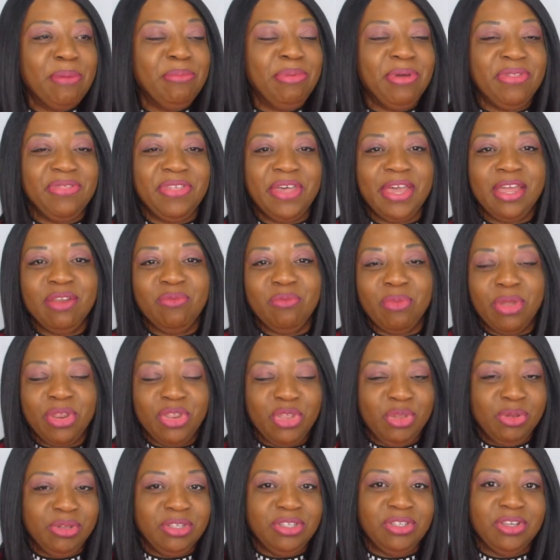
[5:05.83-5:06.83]
but then
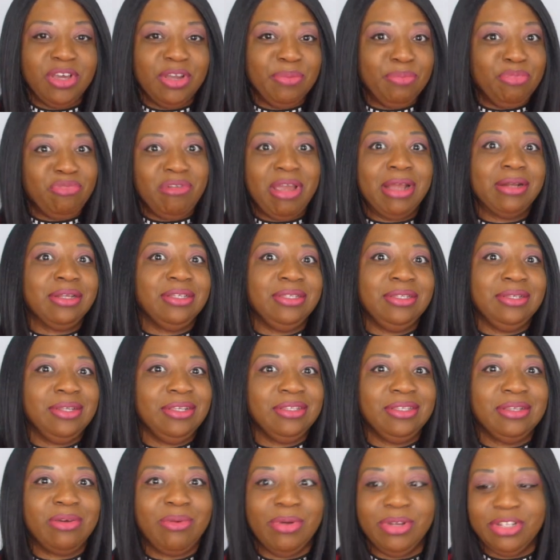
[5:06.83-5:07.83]
when you start practicing,
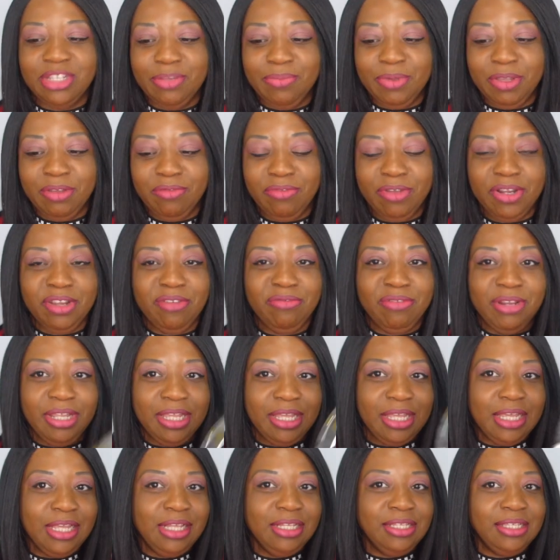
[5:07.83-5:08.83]
it's going to be really,
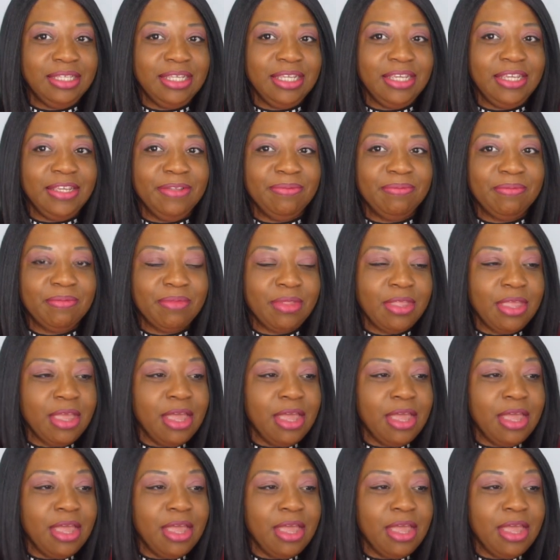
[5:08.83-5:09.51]
really easy.